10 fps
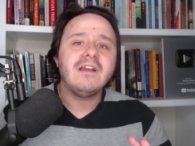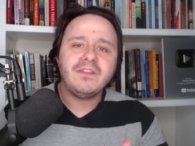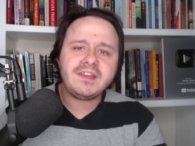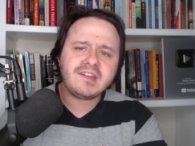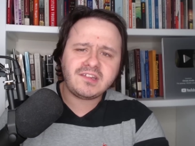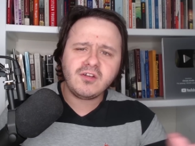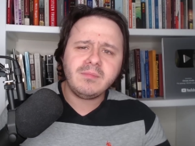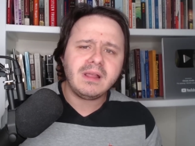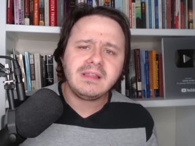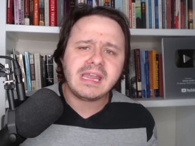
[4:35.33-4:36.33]
This is
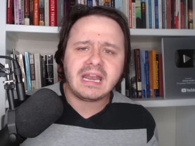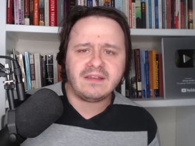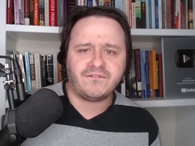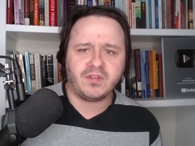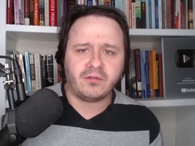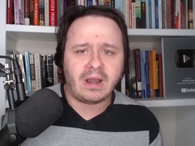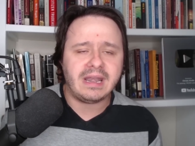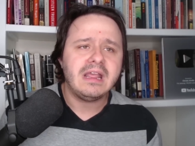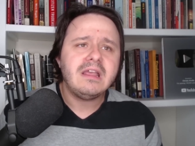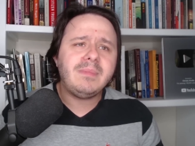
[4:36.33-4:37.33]
humiliating for the
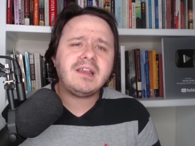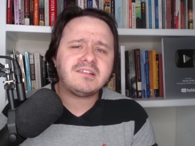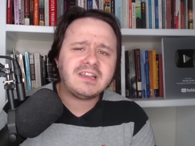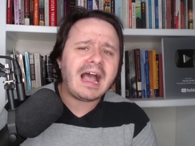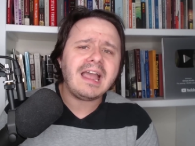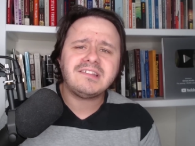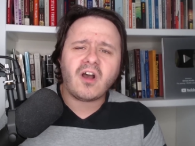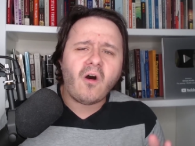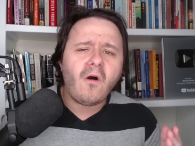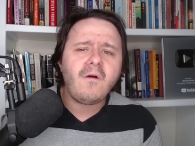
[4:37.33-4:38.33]
right, because guys,
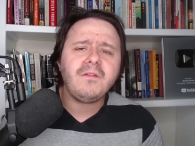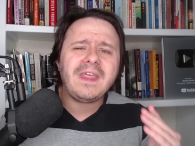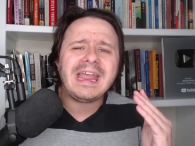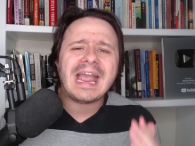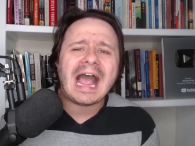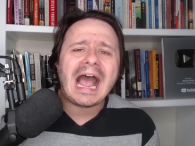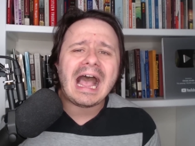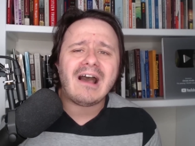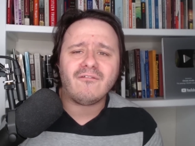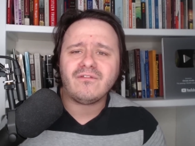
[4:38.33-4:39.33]
all they
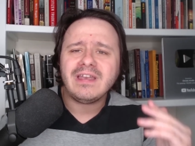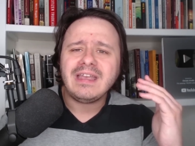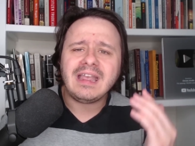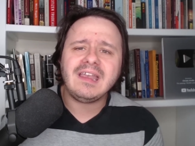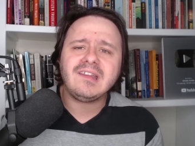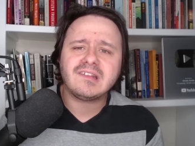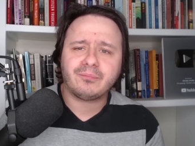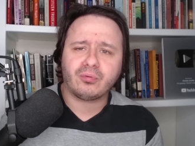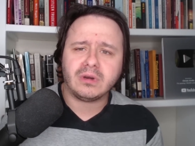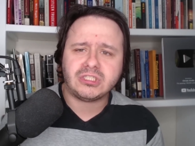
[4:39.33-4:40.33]
have is
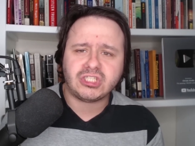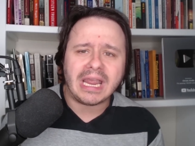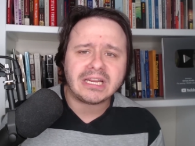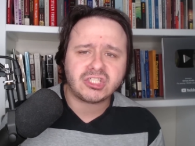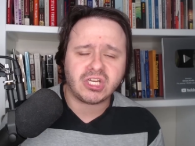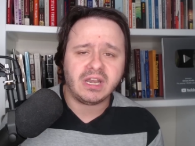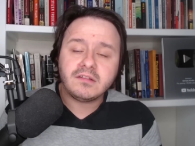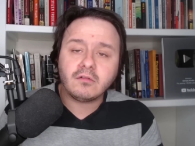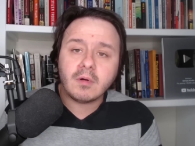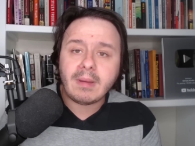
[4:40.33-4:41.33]
projection.
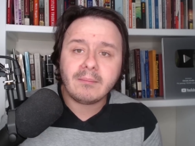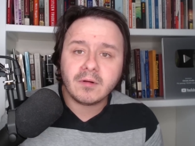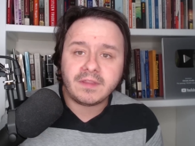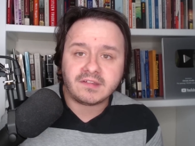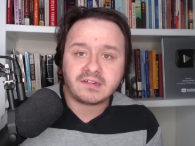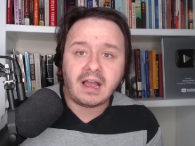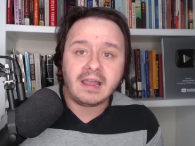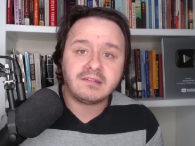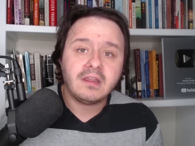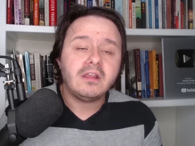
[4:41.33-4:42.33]
So remember this,
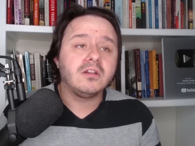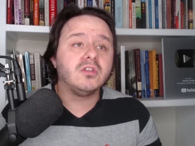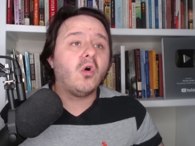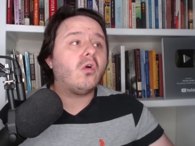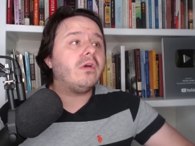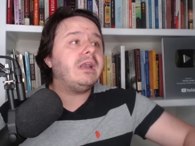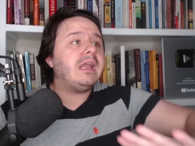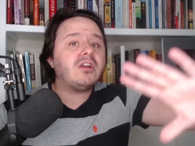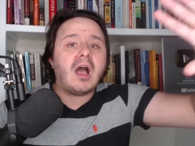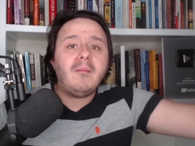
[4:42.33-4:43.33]
guys. Lauren
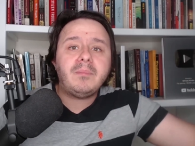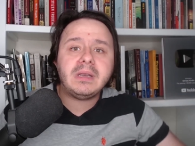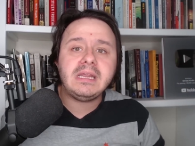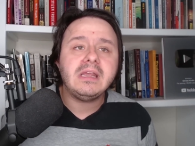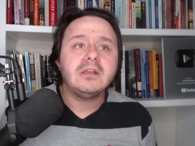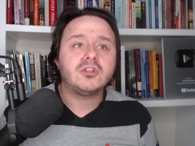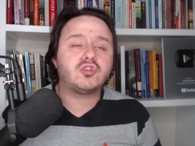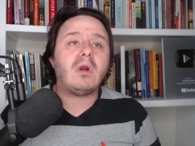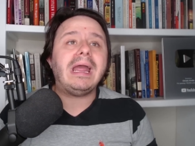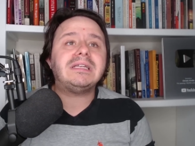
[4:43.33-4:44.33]
and company
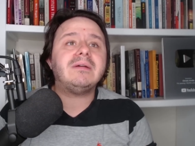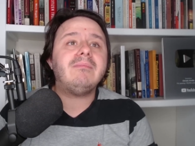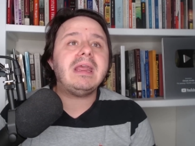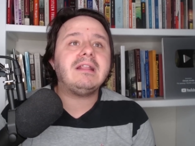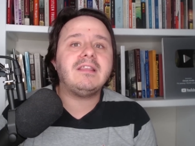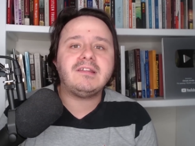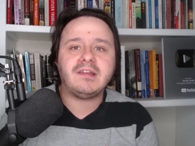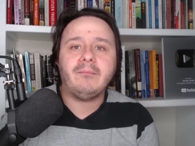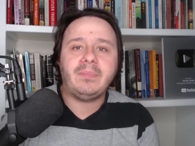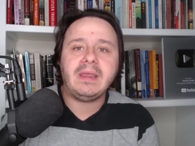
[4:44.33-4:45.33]
tried to make this
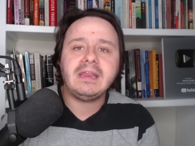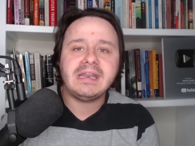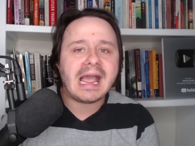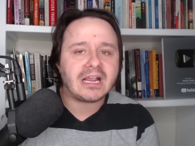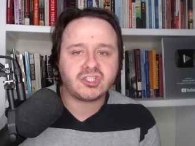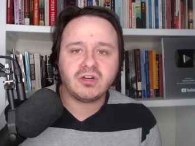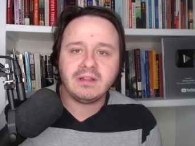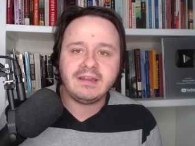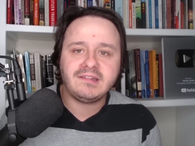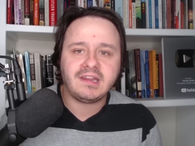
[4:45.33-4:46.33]
a big
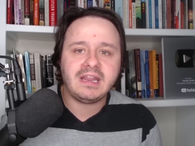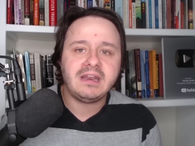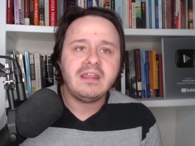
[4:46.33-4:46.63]
national incident.